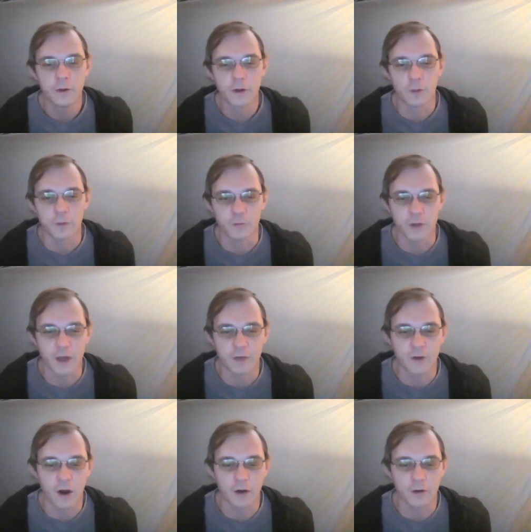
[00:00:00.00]
I mean, we
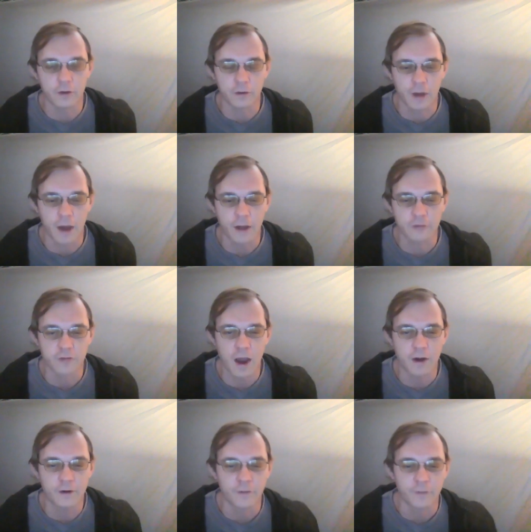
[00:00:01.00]
have guys
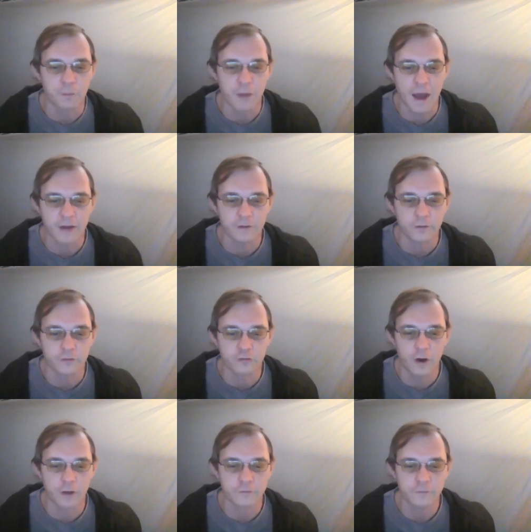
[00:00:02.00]
riding on the back of the
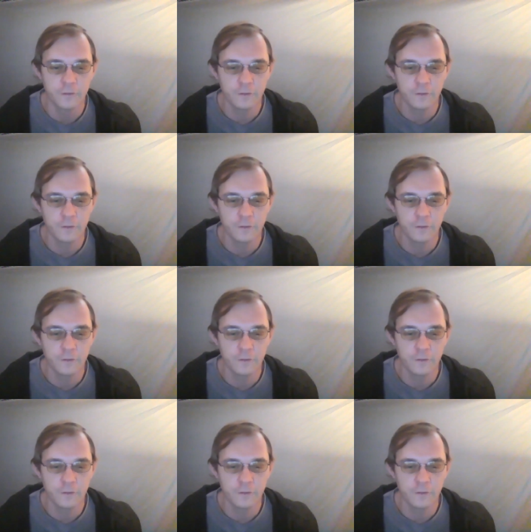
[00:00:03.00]
trucks,